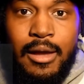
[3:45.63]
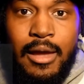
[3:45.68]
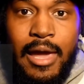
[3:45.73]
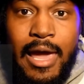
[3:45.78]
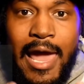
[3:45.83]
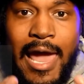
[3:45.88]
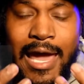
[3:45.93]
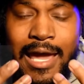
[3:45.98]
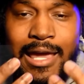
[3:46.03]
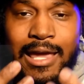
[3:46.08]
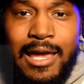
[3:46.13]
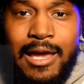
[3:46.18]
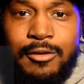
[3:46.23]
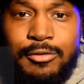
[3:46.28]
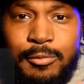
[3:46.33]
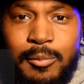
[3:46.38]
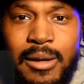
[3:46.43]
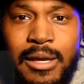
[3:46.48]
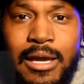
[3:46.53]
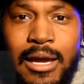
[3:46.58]
and give
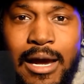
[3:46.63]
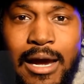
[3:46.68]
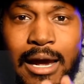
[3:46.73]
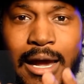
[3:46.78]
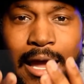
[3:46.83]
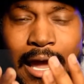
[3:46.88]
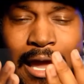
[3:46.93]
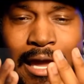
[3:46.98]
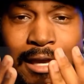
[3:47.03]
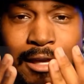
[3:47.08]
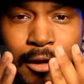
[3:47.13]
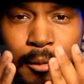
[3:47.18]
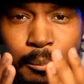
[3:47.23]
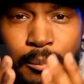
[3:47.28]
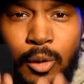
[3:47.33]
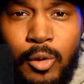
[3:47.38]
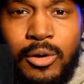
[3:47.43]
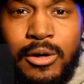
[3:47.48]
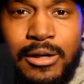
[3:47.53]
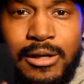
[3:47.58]
me a
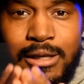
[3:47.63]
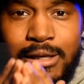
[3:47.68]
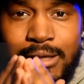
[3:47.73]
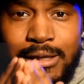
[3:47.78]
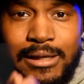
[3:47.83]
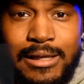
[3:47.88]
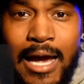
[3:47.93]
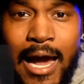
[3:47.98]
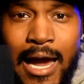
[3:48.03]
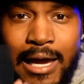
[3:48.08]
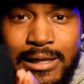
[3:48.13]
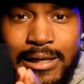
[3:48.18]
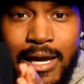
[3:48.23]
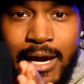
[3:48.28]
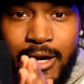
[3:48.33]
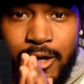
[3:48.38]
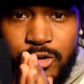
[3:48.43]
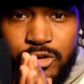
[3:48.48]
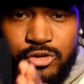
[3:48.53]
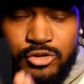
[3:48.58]
community
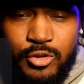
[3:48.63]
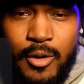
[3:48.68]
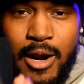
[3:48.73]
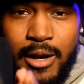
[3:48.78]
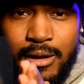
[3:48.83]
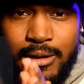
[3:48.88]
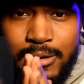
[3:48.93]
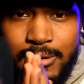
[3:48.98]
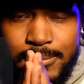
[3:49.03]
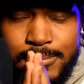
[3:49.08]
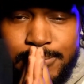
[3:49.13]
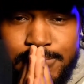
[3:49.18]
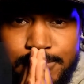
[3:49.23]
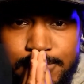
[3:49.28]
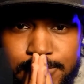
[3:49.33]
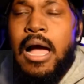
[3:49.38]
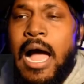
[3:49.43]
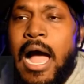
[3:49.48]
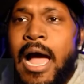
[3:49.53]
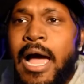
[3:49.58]
guideline strike.
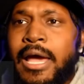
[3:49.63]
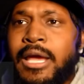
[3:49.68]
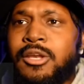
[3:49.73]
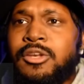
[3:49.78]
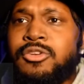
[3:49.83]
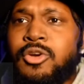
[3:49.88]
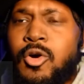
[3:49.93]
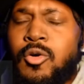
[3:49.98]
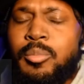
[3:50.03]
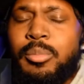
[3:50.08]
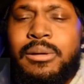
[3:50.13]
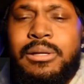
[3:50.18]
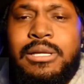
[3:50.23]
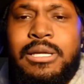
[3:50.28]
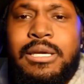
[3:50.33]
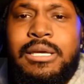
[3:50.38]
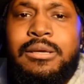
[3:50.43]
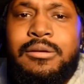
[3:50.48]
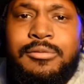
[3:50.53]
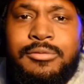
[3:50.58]
I don't
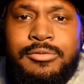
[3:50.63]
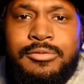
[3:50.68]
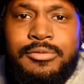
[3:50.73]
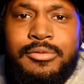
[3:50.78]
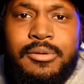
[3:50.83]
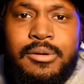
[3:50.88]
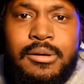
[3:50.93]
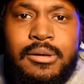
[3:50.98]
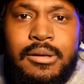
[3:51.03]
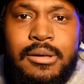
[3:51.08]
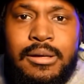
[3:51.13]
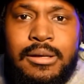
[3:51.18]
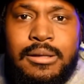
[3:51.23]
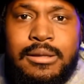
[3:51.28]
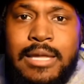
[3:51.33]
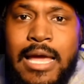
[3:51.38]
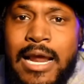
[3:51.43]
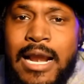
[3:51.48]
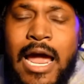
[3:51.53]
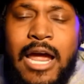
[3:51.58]
believe
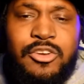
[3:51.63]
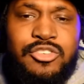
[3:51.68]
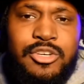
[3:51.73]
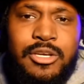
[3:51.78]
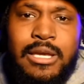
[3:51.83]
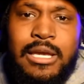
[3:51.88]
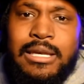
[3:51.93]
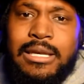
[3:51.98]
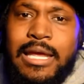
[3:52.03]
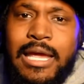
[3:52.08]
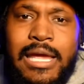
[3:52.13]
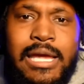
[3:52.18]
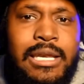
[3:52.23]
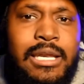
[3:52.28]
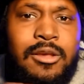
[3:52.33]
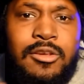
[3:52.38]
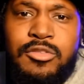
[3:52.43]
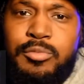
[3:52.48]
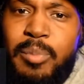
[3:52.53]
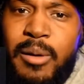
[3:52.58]
that I should get
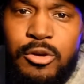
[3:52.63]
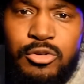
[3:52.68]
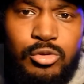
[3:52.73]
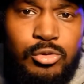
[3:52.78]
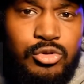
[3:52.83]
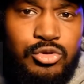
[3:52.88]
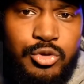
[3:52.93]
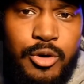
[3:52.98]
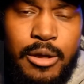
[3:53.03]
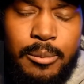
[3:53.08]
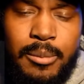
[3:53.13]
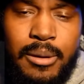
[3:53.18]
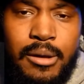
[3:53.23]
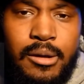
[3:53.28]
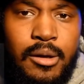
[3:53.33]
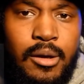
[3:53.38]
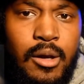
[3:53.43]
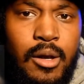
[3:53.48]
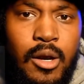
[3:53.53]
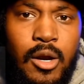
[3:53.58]
any special treatment
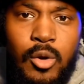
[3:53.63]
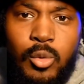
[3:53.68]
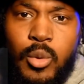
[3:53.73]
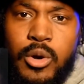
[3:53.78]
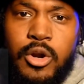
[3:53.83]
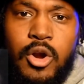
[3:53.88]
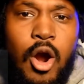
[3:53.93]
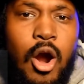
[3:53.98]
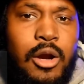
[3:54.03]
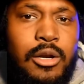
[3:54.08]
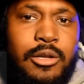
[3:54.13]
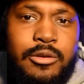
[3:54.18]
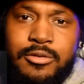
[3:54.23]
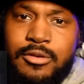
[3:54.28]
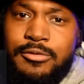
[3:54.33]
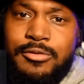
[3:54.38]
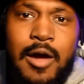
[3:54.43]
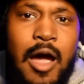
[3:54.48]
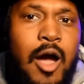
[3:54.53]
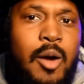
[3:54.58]
regardless
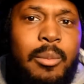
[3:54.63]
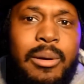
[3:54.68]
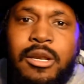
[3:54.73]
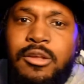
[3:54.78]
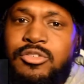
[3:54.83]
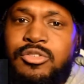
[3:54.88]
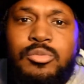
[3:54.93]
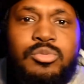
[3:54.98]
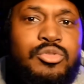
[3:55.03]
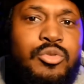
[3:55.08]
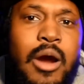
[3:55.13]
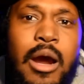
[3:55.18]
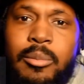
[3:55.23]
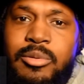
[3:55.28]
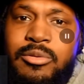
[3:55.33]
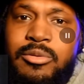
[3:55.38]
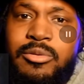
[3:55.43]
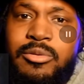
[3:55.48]
of how many subscribers.